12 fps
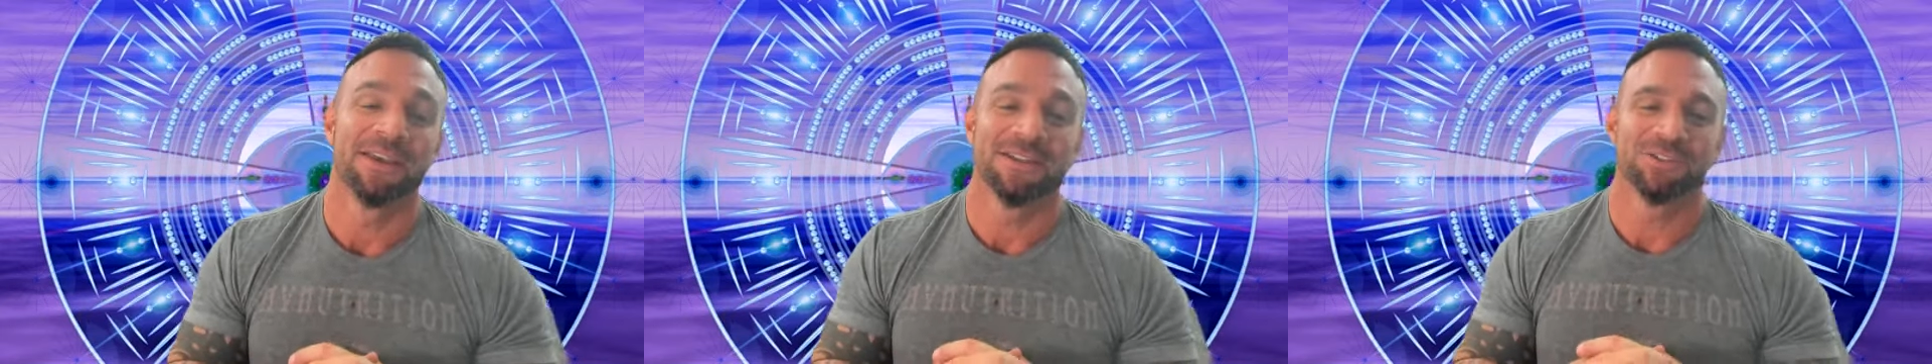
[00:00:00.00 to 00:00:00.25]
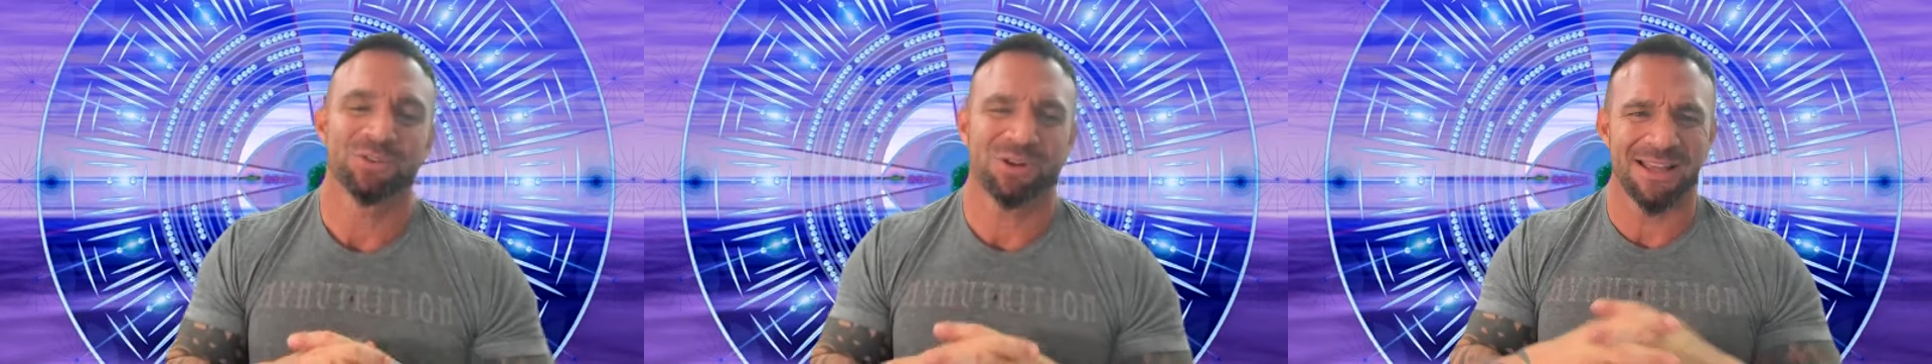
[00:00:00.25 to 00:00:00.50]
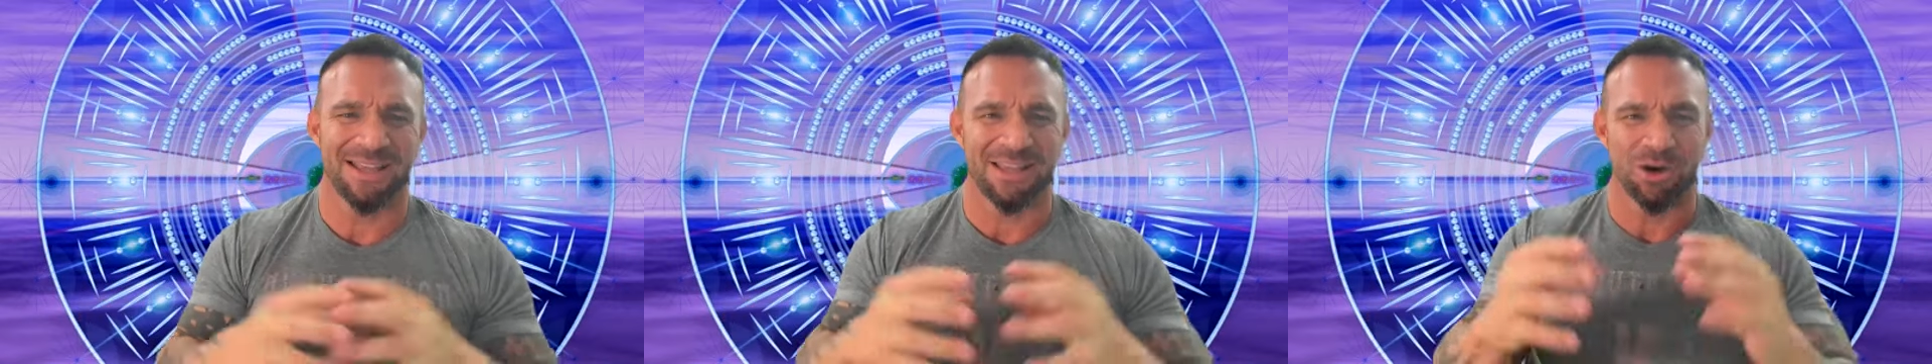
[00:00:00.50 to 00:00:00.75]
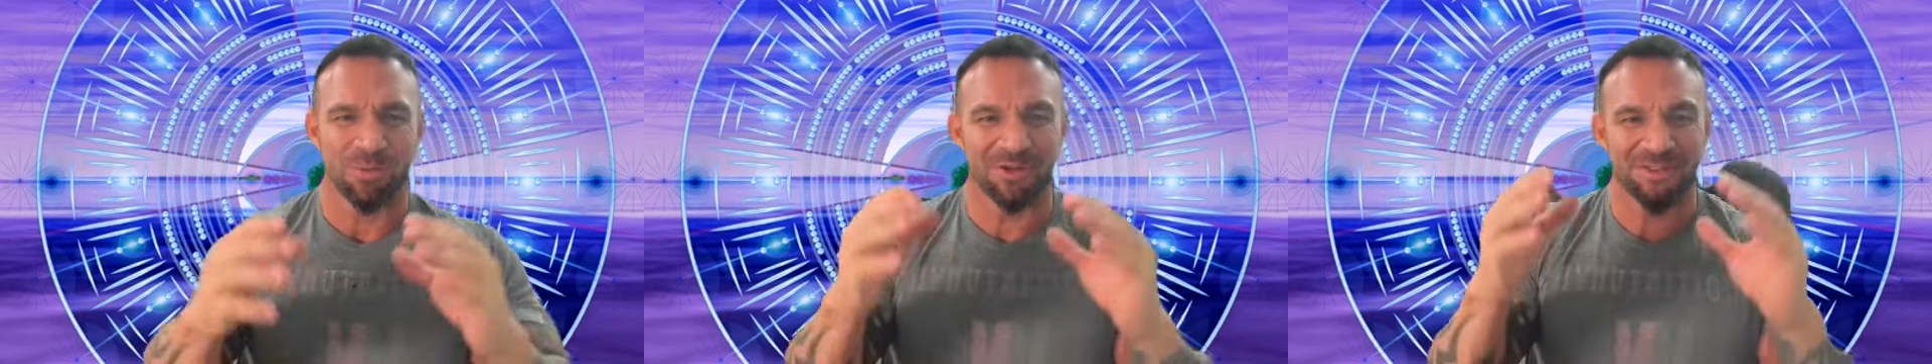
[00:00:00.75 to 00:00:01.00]
Sort of
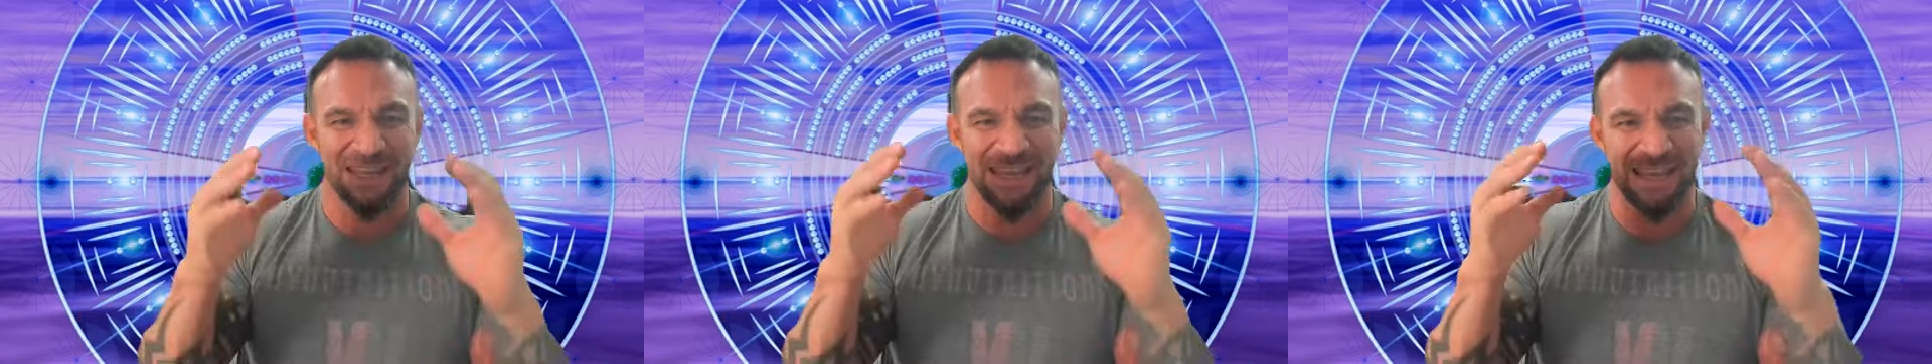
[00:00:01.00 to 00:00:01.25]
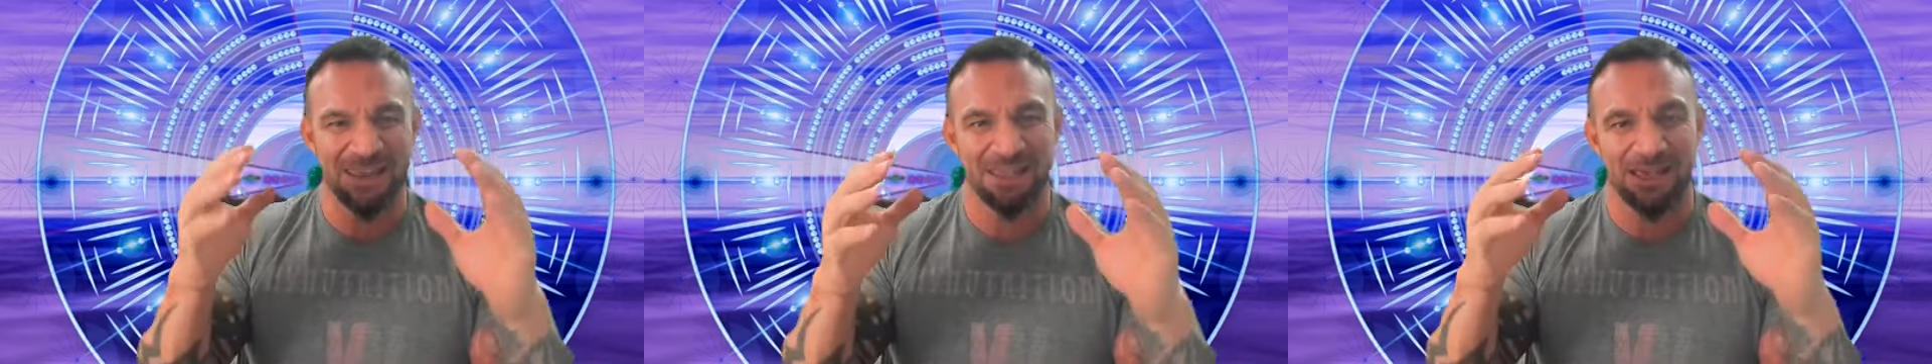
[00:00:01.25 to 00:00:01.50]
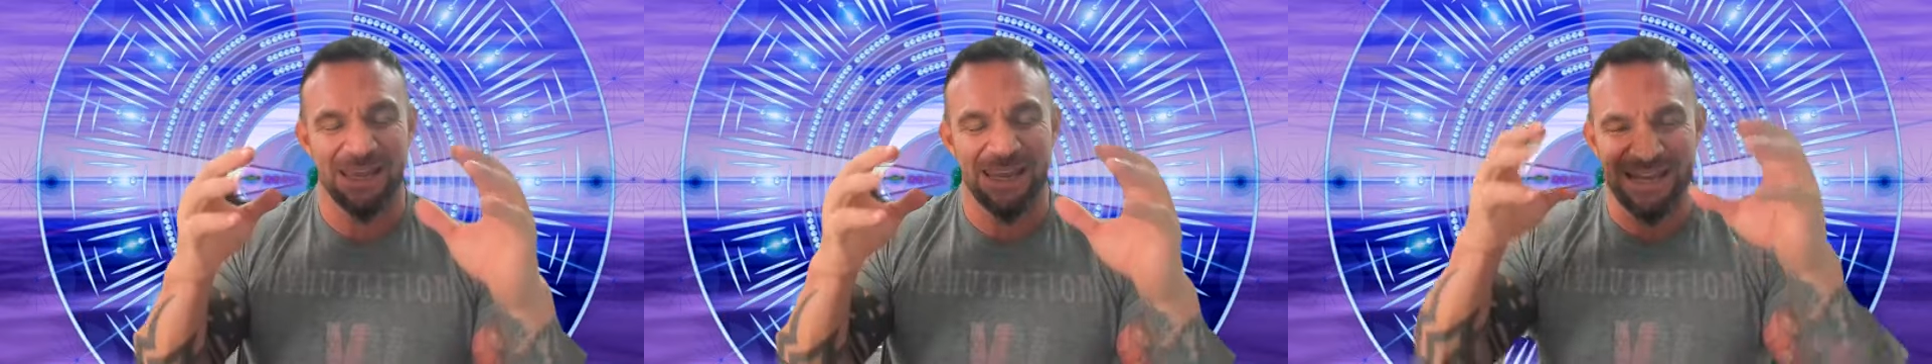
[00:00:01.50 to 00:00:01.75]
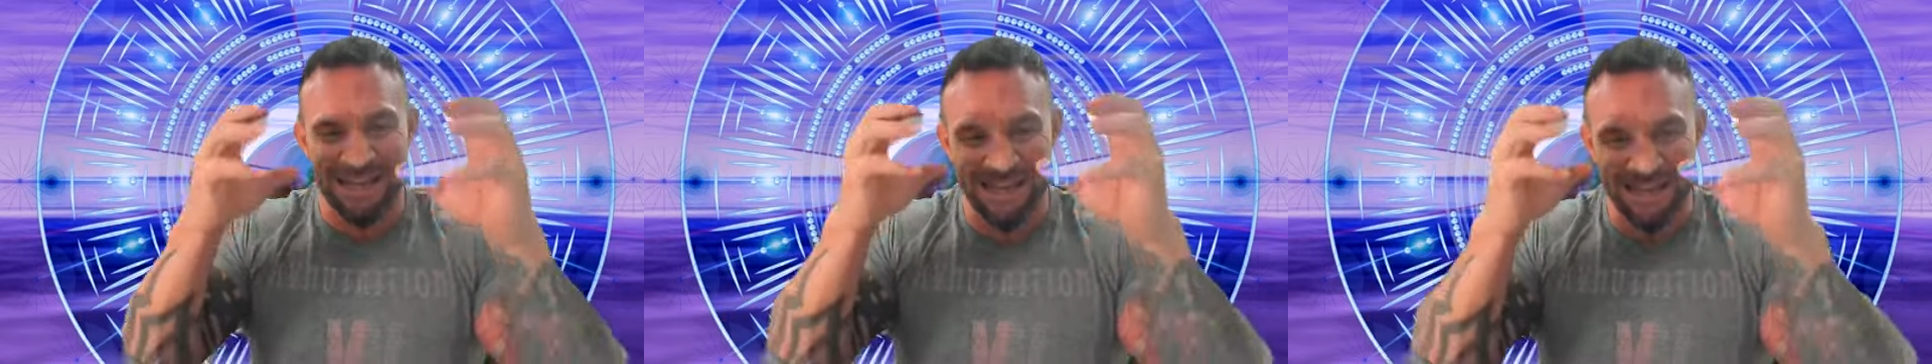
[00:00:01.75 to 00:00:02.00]
like almost like
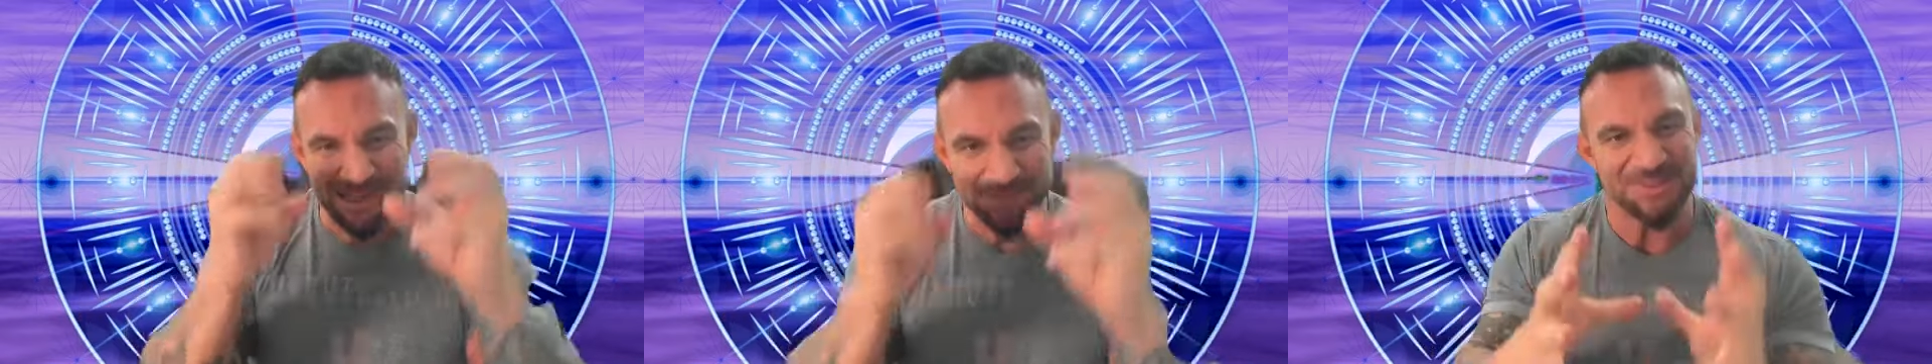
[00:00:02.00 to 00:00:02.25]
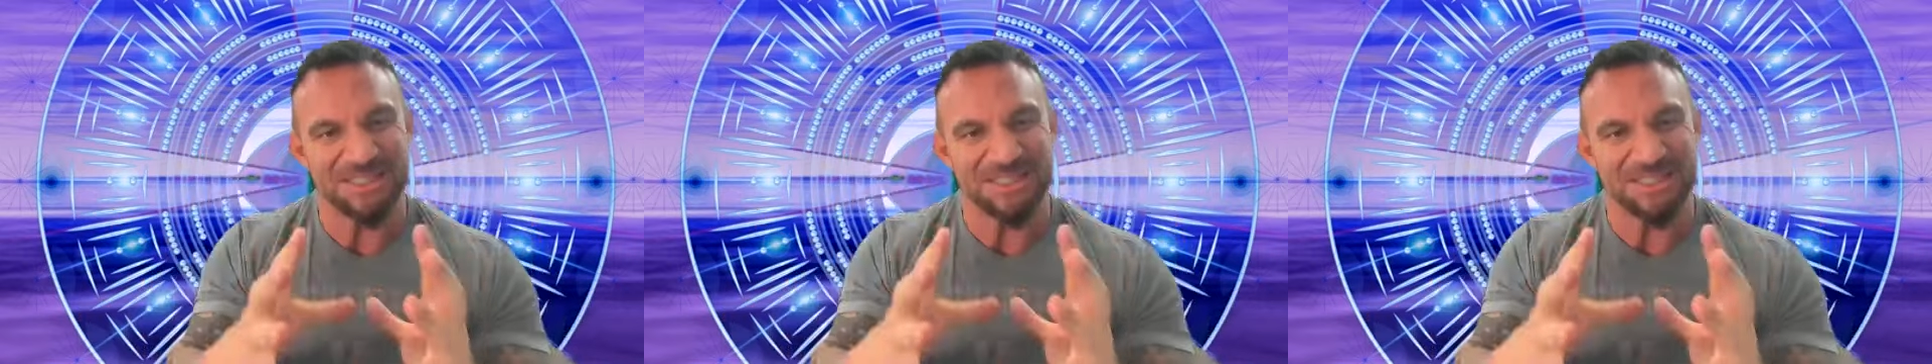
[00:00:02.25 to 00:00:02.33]
an eclipse